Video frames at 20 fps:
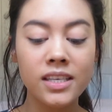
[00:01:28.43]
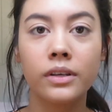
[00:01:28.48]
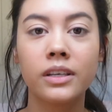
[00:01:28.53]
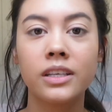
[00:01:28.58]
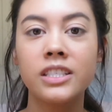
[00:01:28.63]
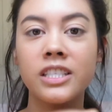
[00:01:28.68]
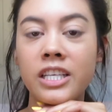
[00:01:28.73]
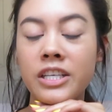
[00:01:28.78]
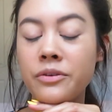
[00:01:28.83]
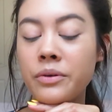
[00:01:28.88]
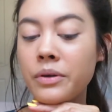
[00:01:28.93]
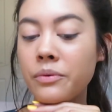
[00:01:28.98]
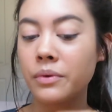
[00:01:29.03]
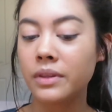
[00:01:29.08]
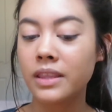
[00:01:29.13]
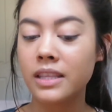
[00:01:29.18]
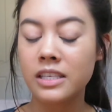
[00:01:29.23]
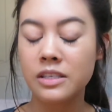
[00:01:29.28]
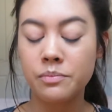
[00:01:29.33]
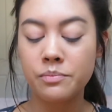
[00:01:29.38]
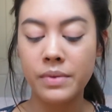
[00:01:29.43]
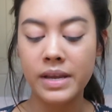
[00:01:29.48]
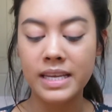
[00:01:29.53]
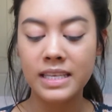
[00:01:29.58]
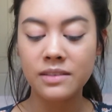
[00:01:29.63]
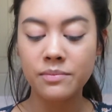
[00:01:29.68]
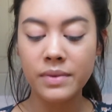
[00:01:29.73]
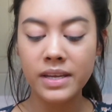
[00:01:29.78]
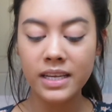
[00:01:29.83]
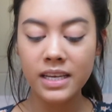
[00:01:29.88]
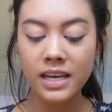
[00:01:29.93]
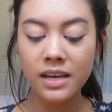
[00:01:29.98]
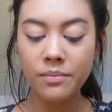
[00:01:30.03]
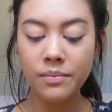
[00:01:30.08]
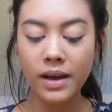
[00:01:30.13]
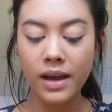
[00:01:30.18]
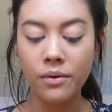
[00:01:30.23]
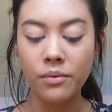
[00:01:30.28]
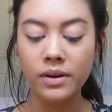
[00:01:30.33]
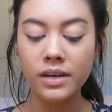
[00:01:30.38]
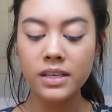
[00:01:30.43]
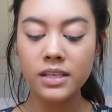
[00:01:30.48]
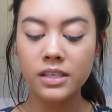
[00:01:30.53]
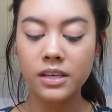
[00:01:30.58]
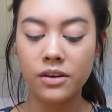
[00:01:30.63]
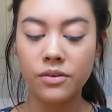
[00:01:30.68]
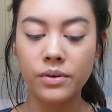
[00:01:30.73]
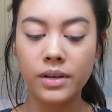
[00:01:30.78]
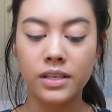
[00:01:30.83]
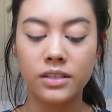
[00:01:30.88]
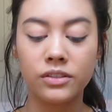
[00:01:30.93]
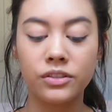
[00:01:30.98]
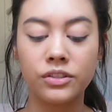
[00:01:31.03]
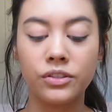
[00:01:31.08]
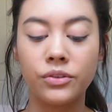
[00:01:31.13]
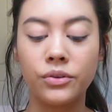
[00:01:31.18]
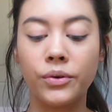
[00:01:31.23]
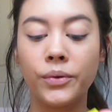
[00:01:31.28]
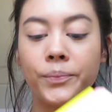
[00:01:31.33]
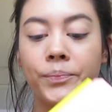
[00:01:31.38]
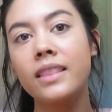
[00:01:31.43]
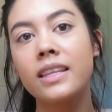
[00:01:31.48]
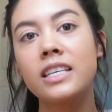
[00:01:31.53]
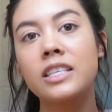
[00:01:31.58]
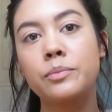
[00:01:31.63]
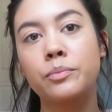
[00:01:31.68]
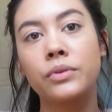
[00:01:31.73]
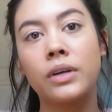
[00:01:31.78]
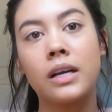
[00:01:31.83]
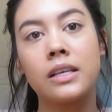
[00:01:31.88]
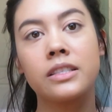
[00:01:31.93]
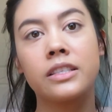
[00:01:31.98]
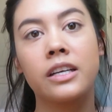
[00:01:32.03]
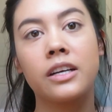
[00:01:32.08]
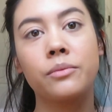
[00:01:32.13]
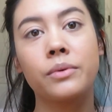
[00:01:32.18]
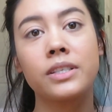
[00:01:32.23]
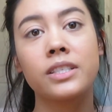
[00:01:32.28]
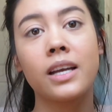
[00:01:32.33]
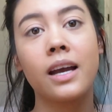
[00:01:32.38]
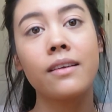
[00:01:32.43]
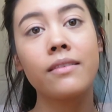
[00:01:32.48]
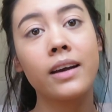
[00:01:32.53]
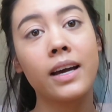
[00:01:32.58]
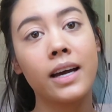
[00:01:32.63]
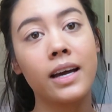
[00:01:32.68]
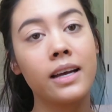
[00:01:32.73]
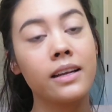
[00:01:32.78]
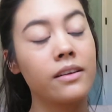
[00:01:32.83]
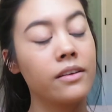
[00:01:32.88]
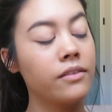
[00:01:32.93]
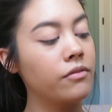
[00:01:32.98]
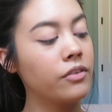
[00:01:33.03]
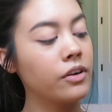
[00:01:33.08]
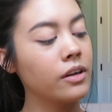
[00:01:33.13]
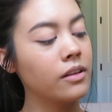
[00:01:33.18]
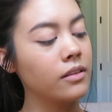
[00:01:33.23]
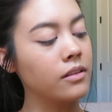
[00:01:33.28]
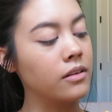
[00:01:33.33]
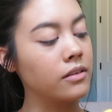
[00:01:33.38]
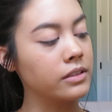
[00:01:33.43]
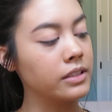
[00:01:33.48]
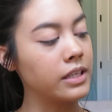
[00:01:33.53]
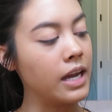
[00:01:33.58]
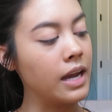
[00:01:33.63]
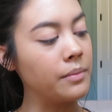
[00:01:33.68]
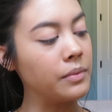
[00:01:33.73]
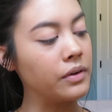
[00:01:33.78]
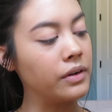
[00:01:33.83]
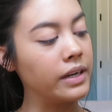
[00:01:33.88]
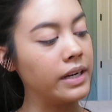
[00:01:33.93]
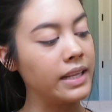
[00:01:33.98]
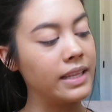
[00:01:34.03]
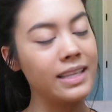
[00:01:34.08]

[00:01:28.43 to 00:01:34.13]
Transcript: Continuing with this base makeup, I want to go into this bronzer, which I've had for a long time already.